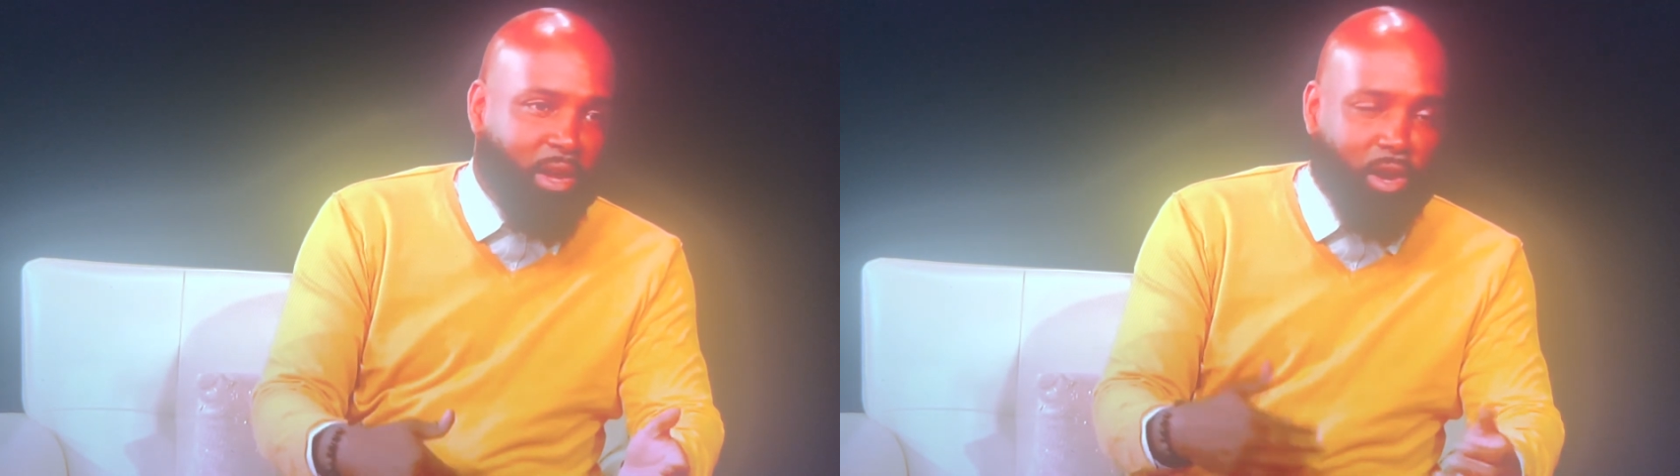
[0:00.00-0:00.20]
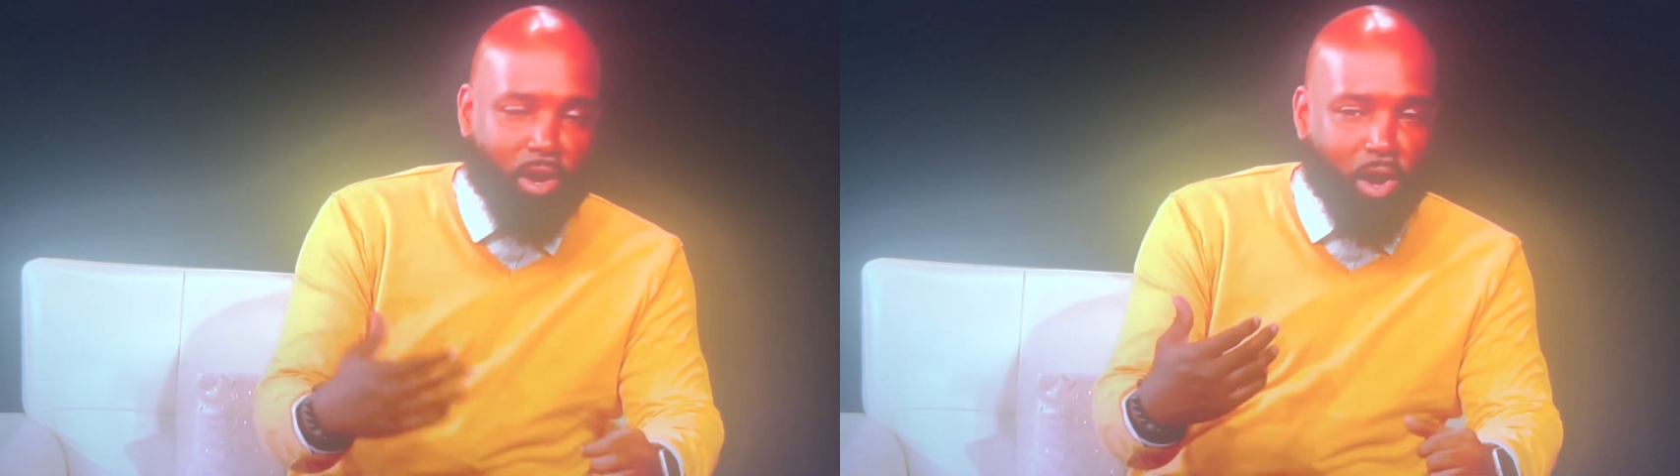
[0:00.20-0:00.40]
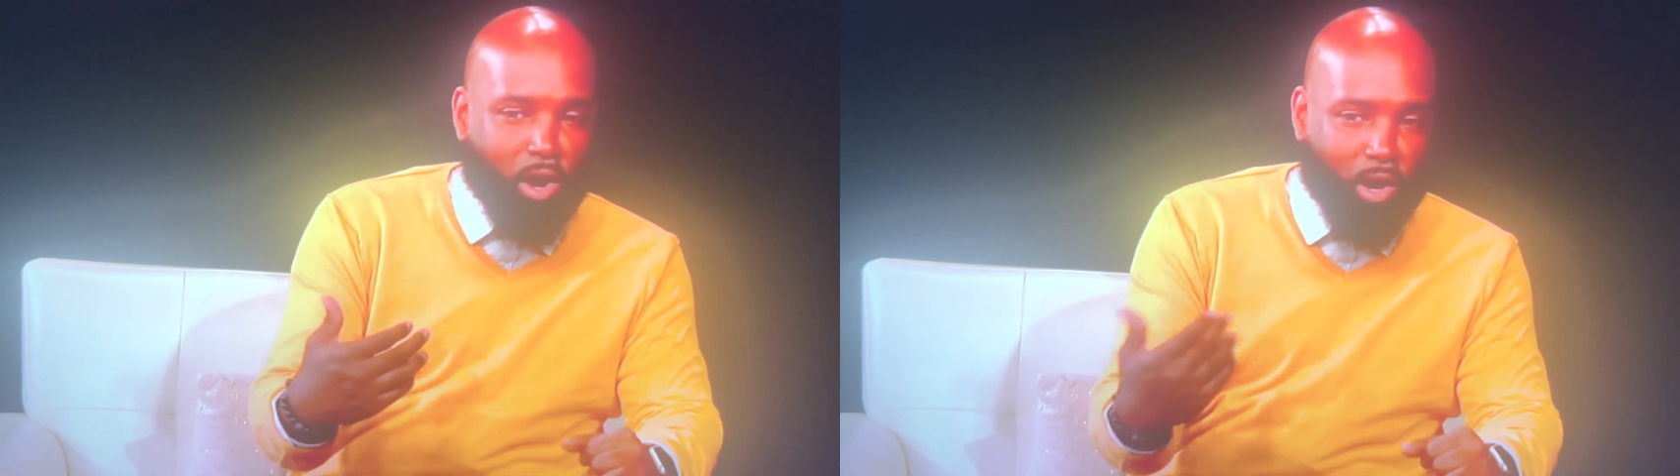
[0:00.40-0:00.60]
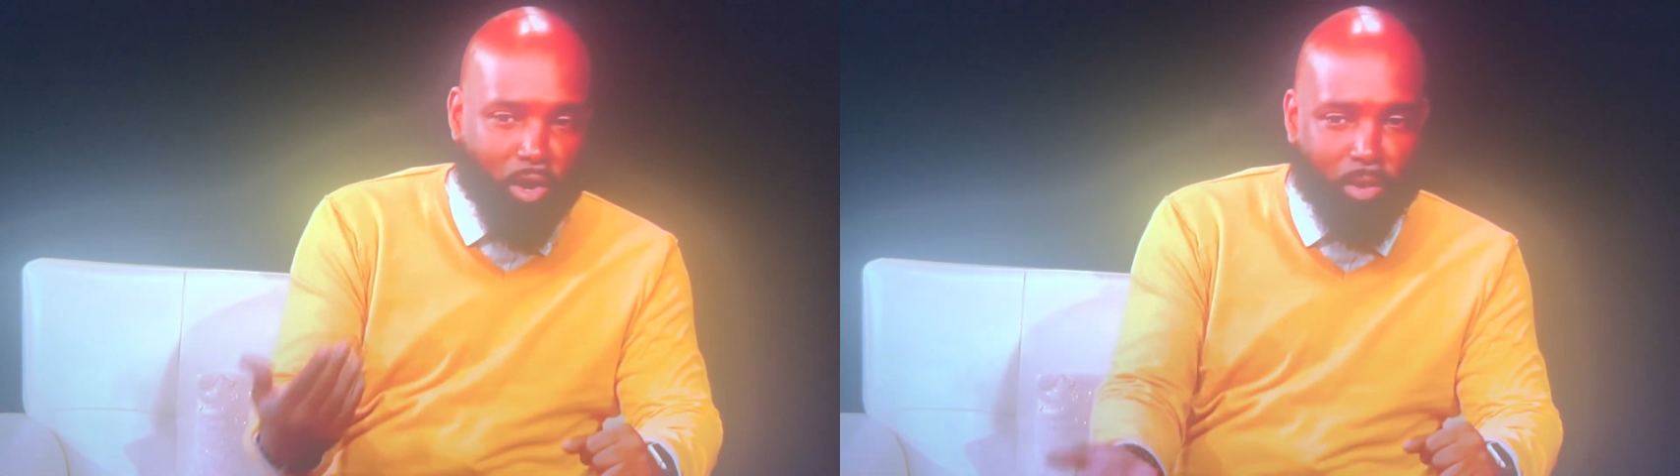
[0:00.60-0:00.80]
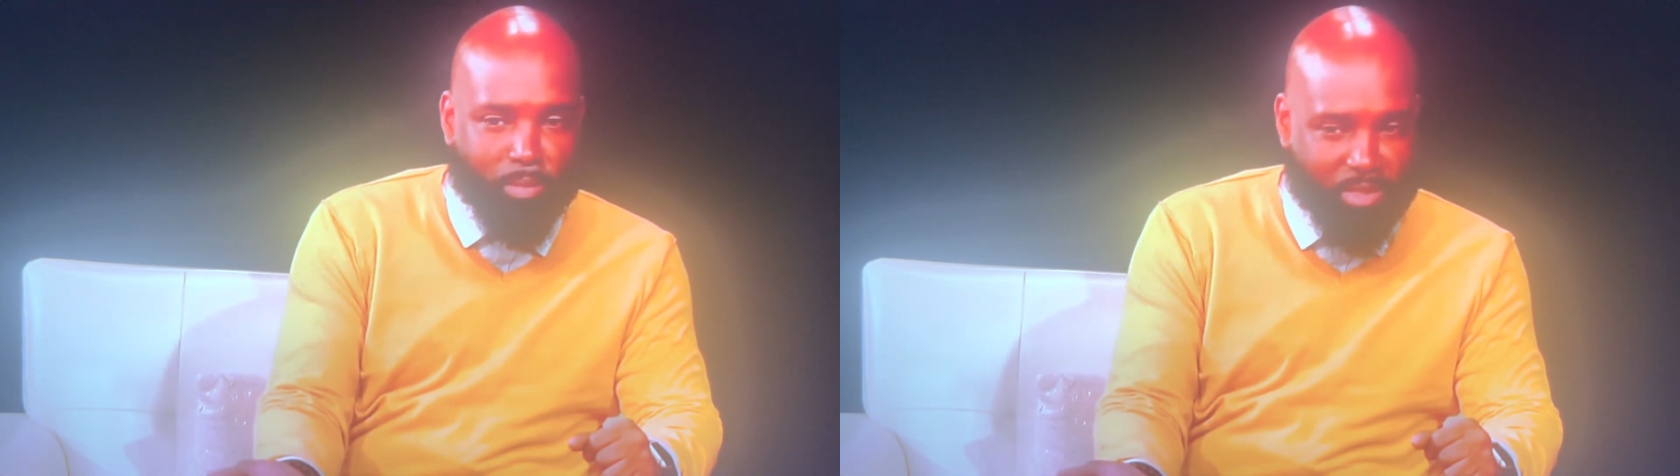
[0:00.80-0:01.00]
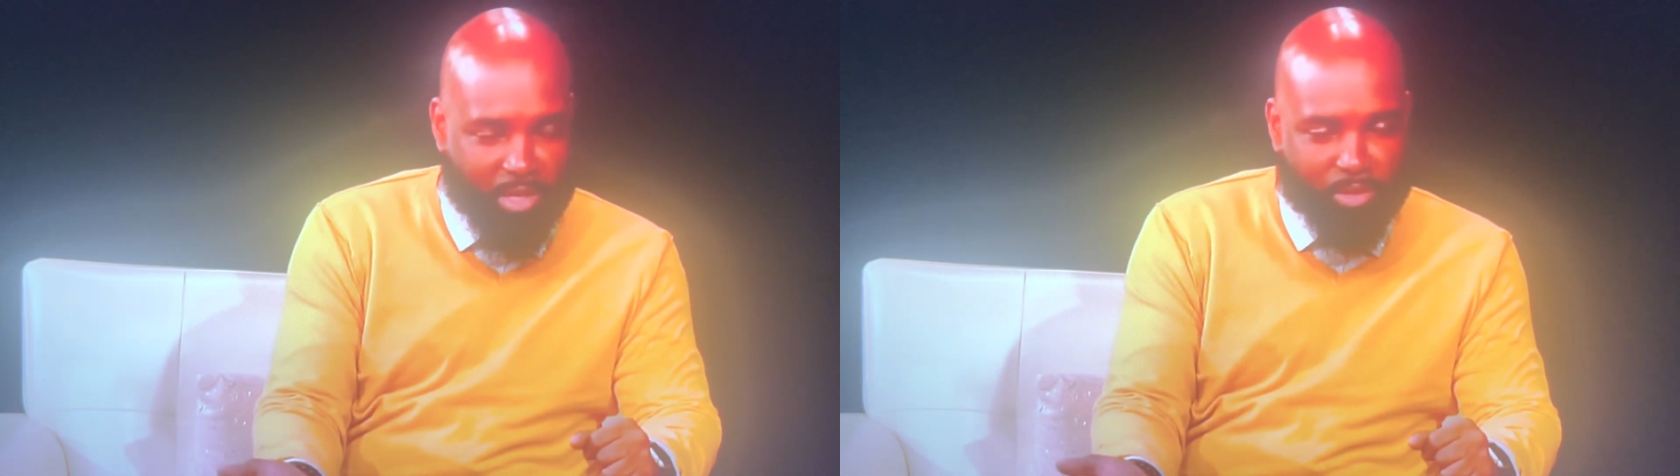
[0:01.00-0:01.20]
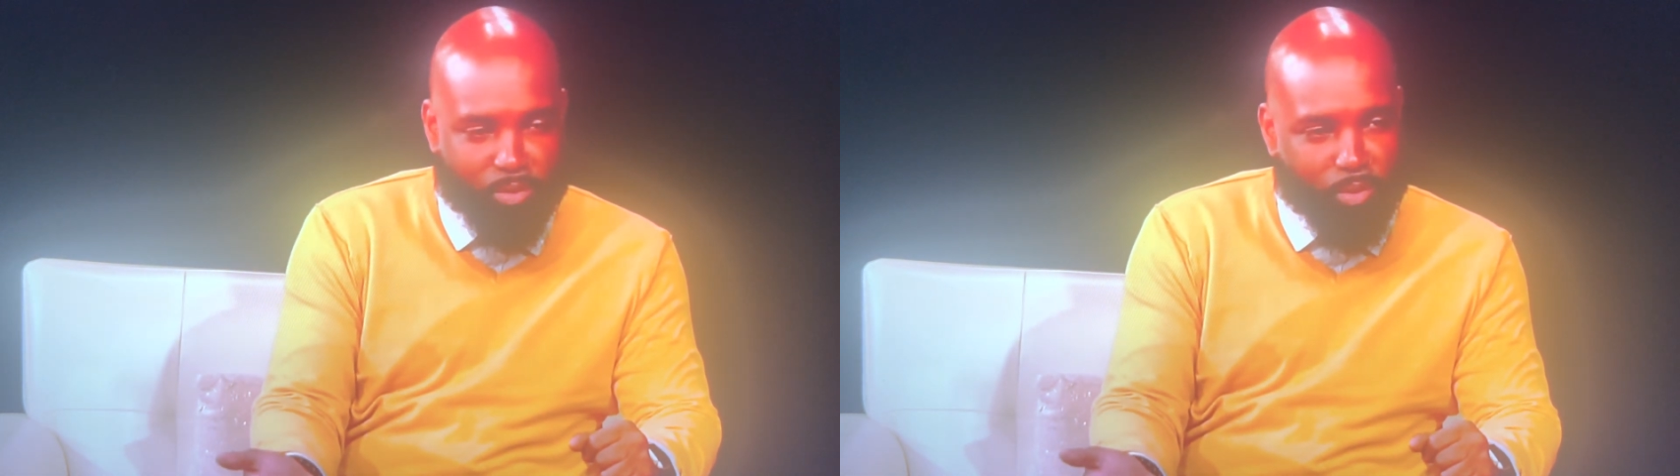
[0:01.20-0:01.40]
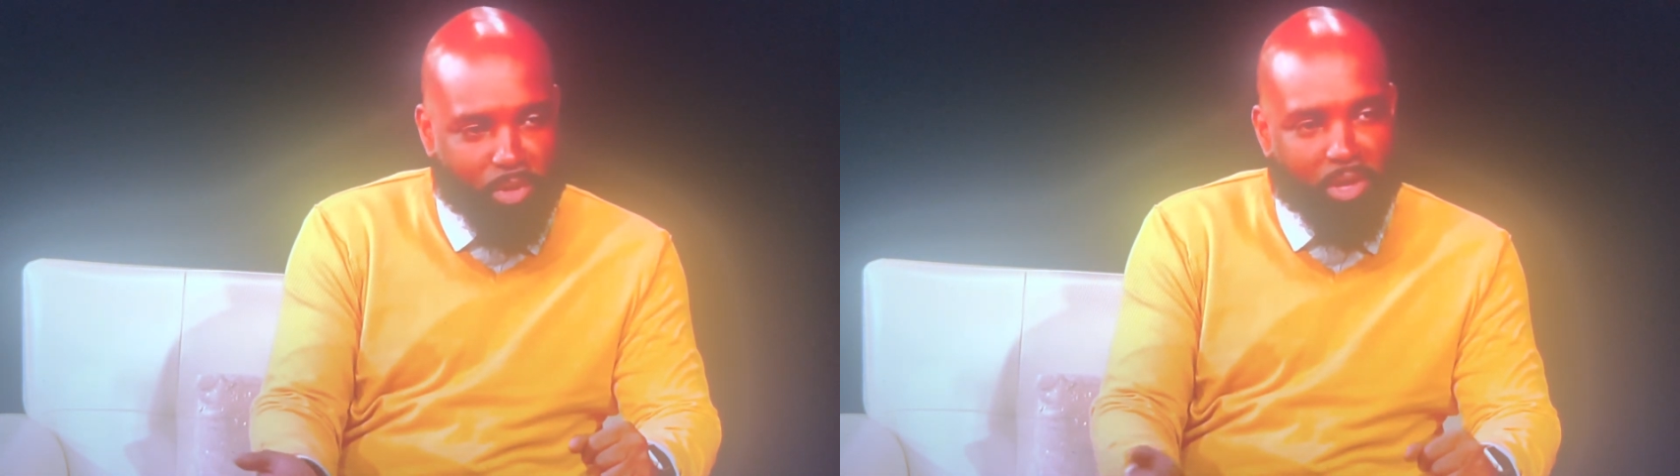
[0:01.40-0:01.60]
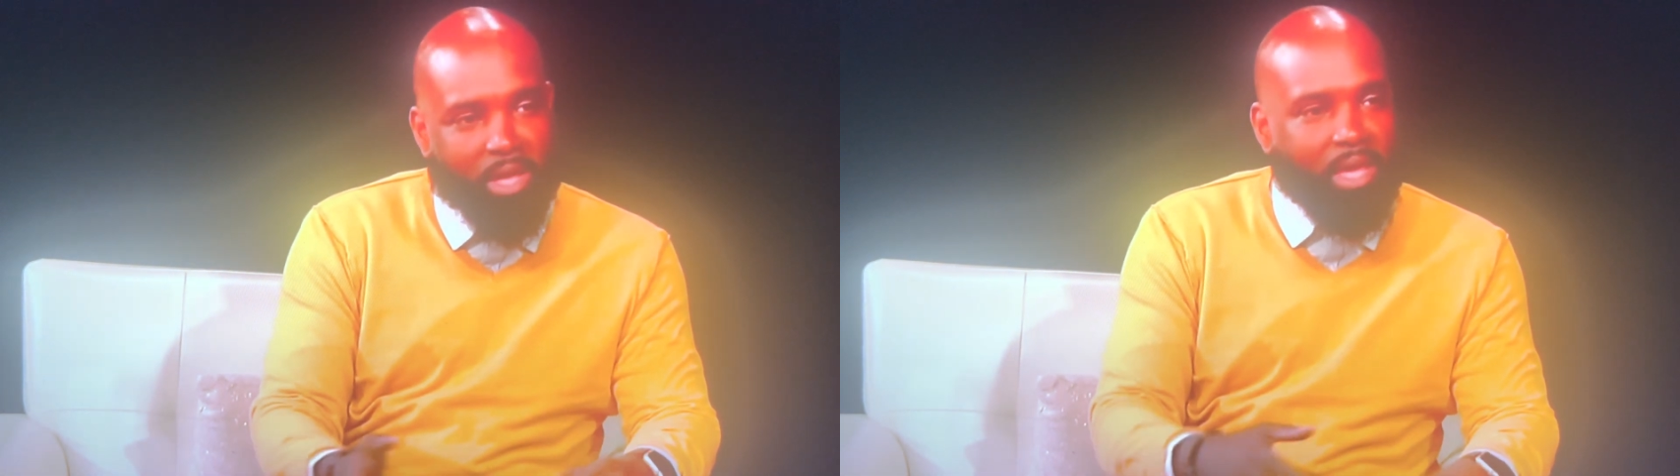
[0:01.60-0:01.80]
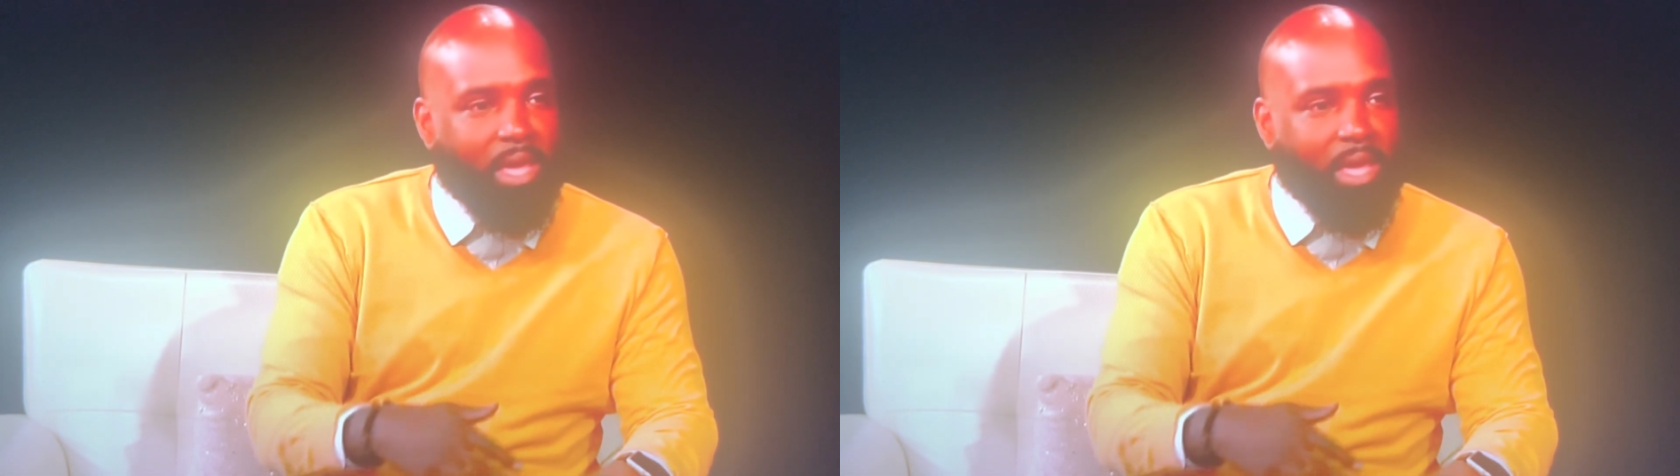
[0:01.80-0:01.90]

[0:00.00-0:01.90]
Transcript: or homosexual